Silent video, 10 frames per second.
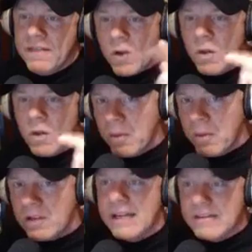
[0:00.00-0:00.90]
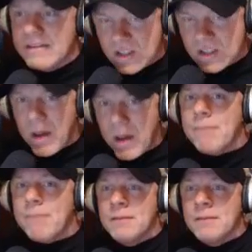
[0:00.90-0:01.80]
are the books that
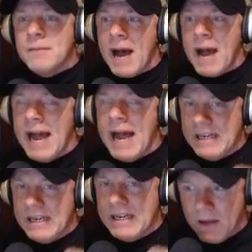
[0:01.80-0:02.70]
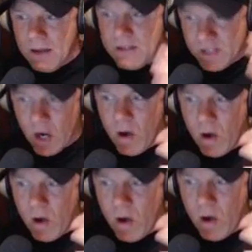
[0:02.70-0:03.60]
popped in my mind,
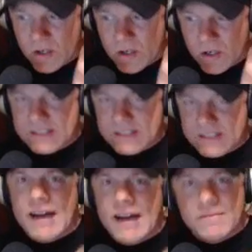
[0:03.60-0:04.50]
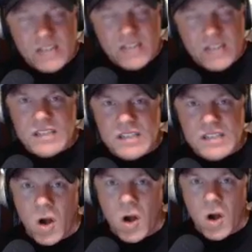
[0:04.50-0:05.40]
as soon as I
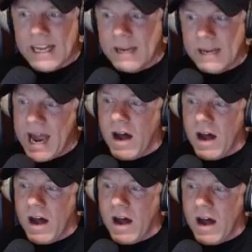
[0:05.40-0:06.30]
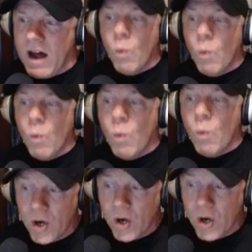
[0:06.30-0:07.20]
started thinking about what
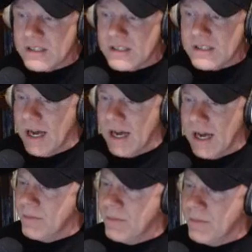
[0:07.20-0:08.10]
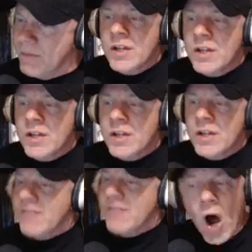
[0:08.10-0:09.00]
books.
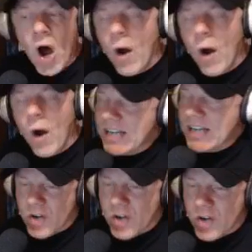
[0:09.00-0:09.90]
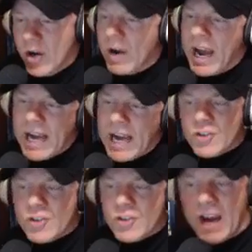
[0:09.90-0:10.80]
No, Andrew
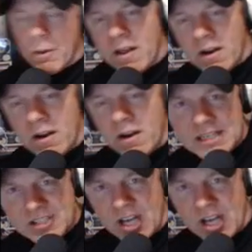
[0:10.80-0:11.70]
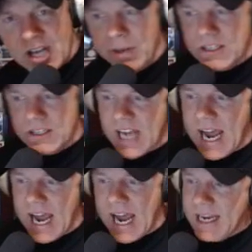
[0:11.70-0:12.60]
Fairweather, ladies and gentlemen in the
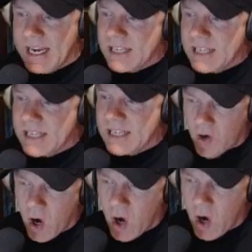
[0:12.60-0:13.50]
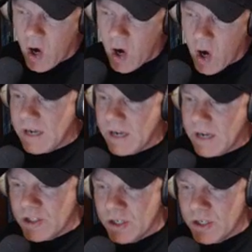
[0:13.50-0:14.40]
chat, is my troll.
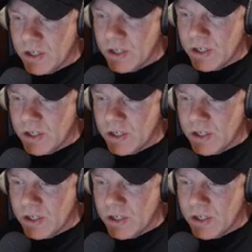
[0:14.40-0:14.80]
Andrew trolls